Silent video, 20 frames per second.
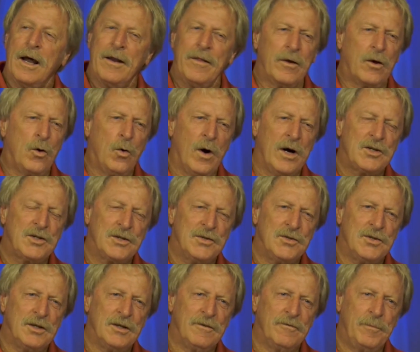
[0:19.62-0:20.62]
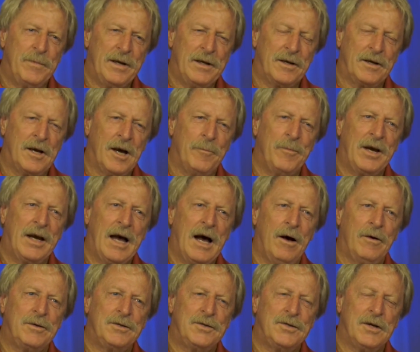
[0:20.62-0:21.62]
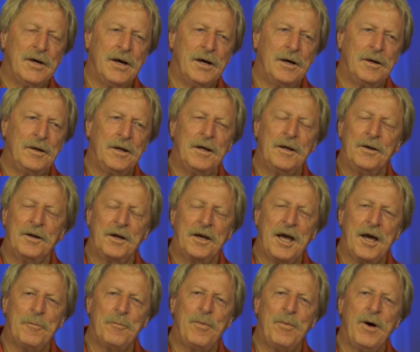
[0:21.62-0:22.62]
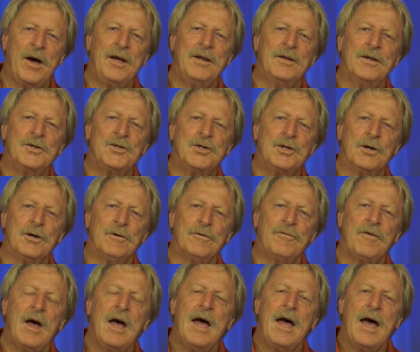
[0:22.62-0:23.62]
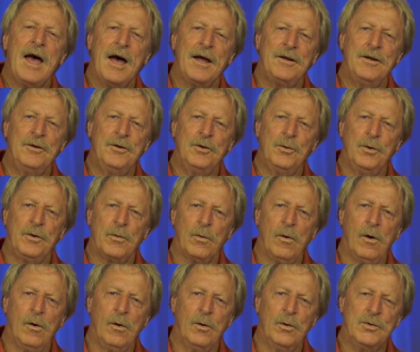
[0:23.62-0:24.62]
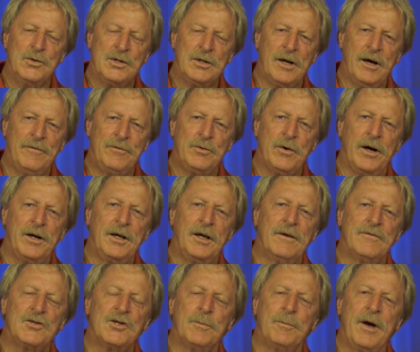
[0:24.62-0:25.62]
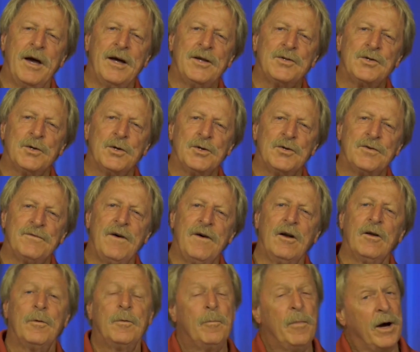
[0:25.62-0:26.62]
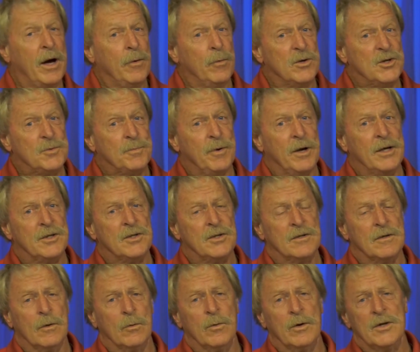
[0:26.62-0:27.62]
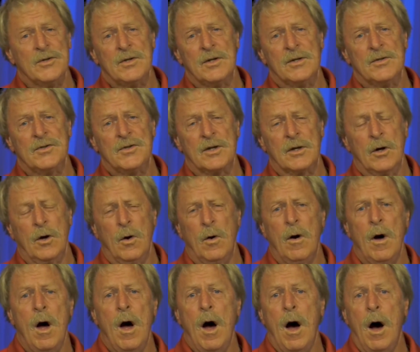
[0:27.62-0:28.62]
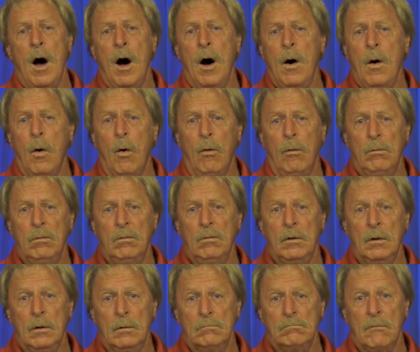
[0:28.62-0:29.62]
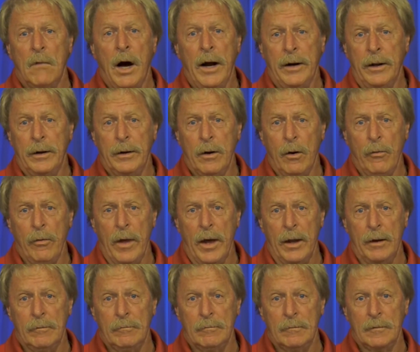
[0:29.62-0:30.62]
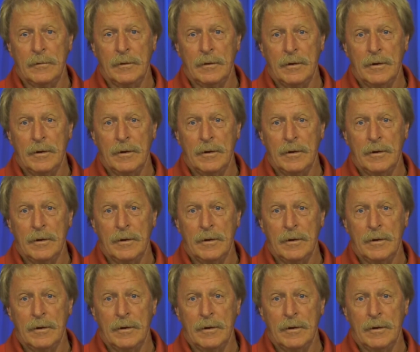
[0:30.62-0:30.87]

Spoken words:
A lot of the questions that have been coming out in the campaign this year have had to do with roads, and I've tried to give some answers followed by responses of the residents who go, oh, I didn't know that.